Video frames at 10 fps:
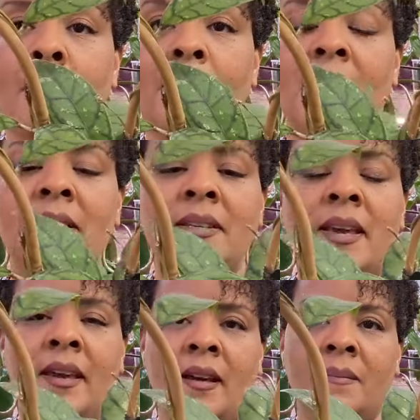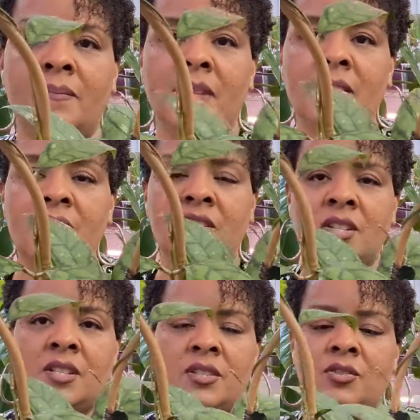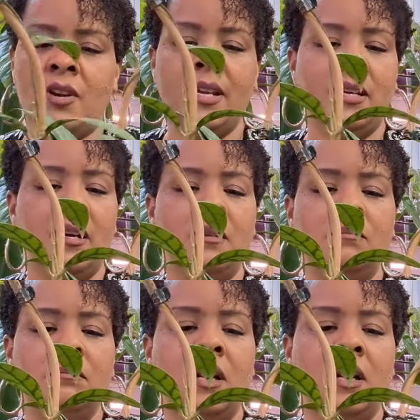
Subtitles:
But yeah, this is just straight up